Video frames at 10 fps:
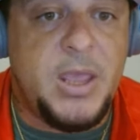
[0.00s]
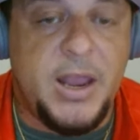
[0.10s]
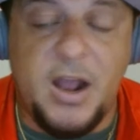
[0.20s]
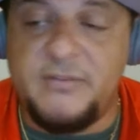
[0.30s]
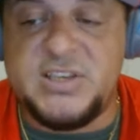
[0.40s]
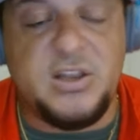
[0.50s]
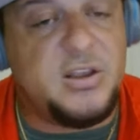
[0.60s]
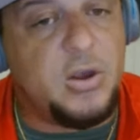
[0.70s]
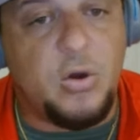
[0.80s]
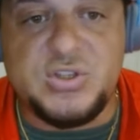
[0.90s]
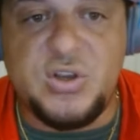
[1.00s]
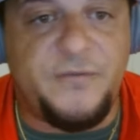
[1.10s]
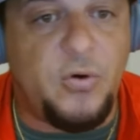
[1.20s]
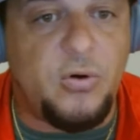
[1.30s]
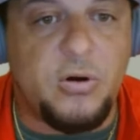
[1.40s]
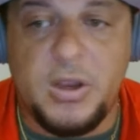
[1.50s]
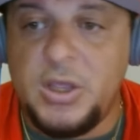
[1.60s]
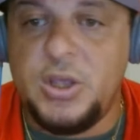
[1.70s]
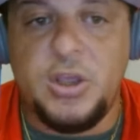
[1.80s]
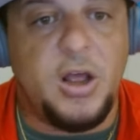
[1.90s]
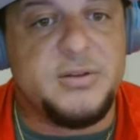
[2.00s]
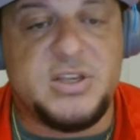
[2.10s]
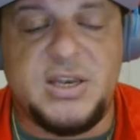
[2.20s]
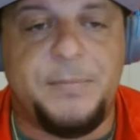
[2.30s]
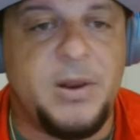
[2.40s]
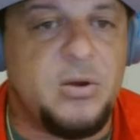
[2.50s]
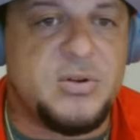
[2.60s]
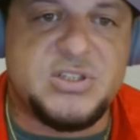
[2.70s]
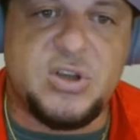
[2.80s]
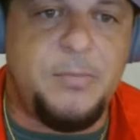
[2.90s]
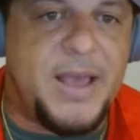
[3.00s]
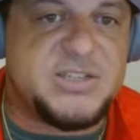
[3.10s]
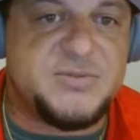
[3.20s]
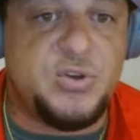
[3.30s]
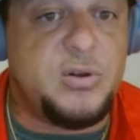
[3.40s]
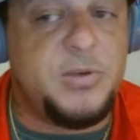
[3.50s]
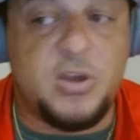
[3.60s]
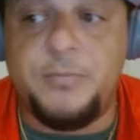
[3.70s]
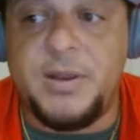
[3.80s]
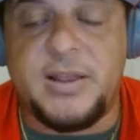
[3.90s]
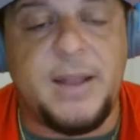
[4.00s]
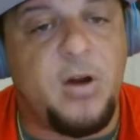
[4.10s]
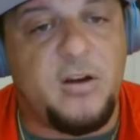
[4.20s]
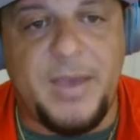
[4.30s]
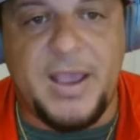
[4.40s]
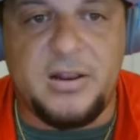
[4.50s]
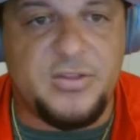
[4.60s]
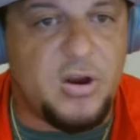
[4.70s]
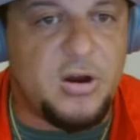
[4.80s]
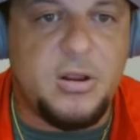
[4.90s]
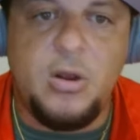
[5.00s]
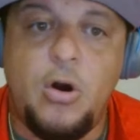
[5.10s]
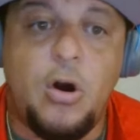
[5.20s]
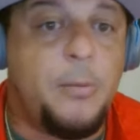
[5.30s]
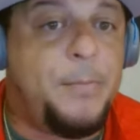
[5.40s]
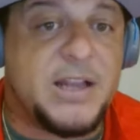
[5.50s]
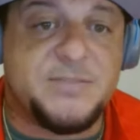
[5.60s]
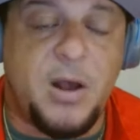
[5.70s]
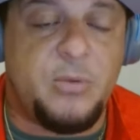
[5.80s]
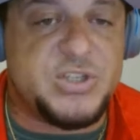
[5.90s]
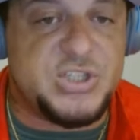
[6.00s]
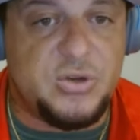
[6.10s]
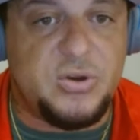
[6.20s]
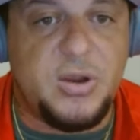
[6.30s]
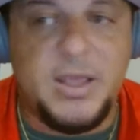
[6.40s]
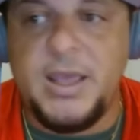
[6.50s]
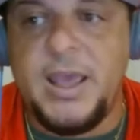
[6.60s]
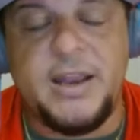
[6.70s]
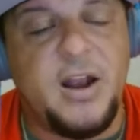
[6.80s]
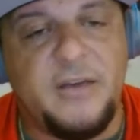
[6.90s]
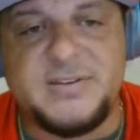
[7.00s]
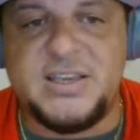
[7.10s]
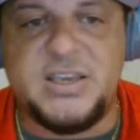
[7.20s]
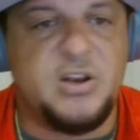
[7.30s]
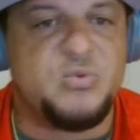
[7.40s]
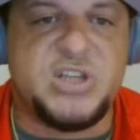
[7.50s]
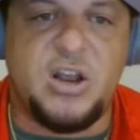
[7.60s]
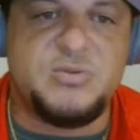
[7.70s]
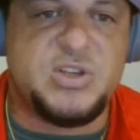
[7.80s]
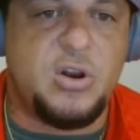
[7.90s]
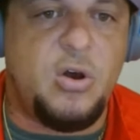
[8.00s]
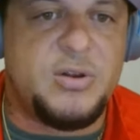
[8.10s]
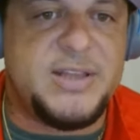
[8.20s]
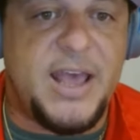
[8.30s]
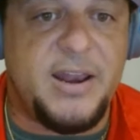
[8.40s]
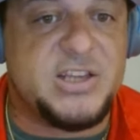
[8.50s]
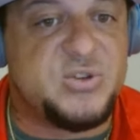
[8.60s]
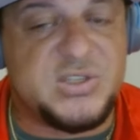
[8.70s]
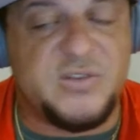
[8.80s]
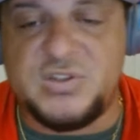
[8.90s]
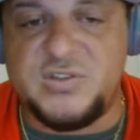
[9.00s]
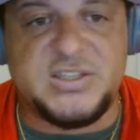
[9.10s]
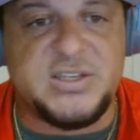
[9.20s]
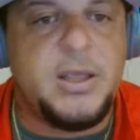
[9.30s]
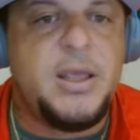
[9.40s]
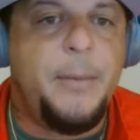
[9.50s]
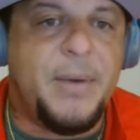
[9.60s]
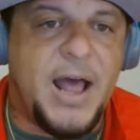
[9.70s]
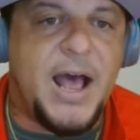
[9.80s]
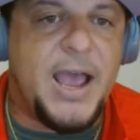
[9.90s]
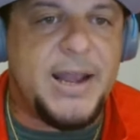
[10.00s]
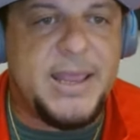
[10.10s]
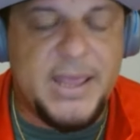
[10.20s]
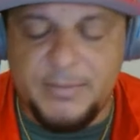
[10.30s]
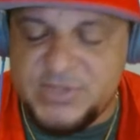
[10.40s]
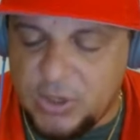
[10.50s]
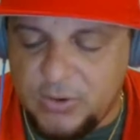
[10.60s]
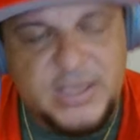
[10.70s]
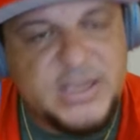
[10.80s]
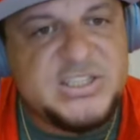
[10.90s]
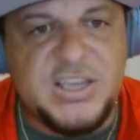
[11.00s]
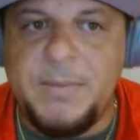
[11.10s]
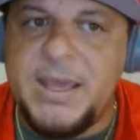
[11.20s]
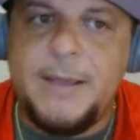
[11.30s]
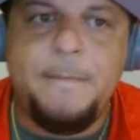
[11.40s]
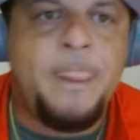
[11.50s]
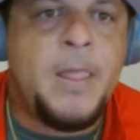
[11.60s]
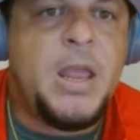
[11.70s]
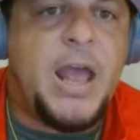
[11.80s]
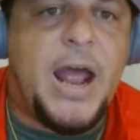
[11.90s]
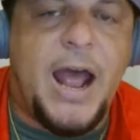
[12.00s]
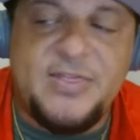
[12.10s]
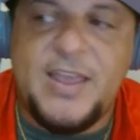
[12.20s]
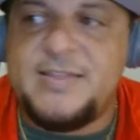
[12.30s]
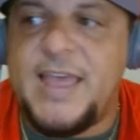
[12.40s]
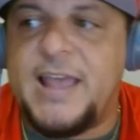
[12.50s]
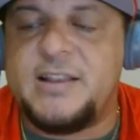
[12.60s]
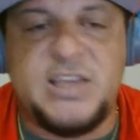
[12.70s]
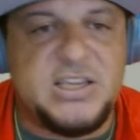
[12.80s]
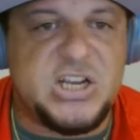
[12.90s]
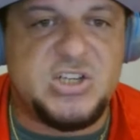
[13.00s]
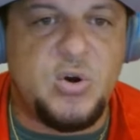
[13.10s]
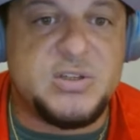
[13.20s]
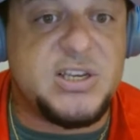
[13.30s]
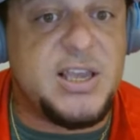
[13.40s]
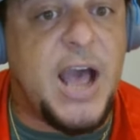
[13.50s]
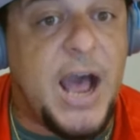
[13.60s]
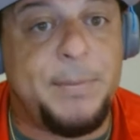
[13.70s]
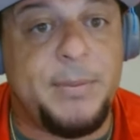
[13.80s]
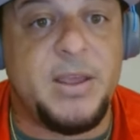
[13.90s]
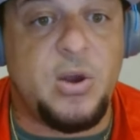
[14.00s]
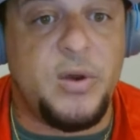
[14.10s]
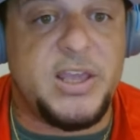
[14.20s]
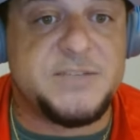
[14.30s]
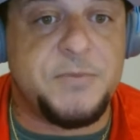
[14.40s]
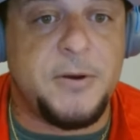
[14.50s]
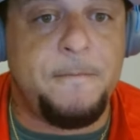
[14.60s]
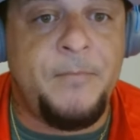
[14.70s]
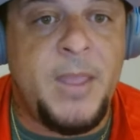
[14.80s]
And obviously, you're looking to go into the four, depending on certain matchups, you could be looking at Marvin Bagley III or Patrick Baldwin Jr. And then obviously, you know, Rashawn Holmes is going to hold it down and Tristan Vucevic behind him. So to me, I think that Kyshawn George can complement Corey Kispert.